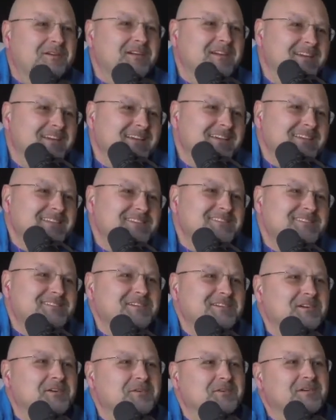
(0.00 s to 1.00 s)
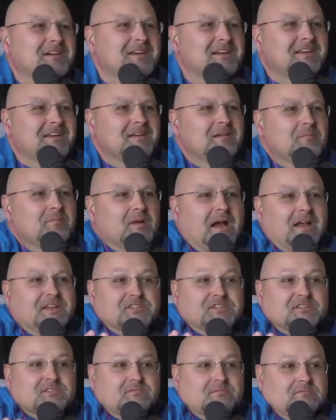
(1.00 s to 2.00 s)
Yeah. so but I
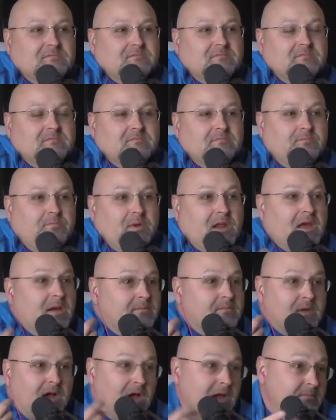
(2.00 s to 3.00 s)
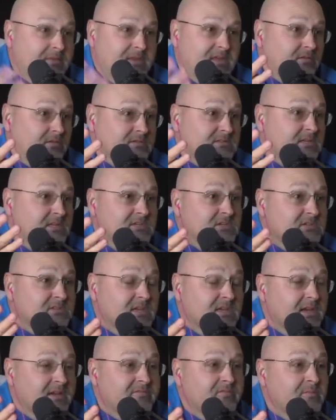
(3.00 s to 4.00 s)
just but I'm I'm guilty just
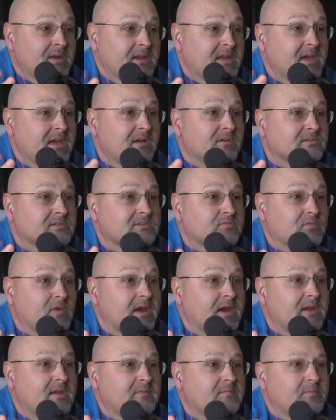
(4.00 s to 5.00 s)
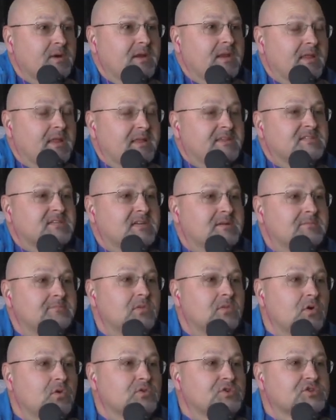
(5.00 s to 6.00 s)
like everybody else, right? But it's an
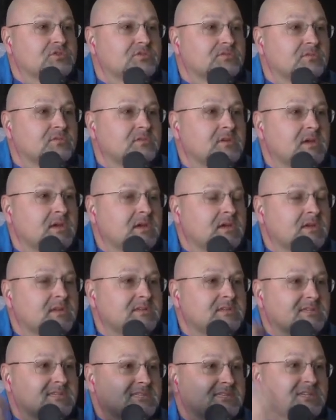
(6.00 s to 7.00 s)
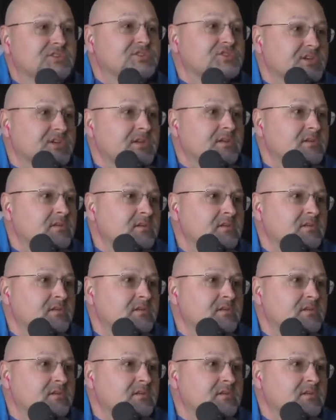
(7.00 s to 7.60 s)
emotional decision.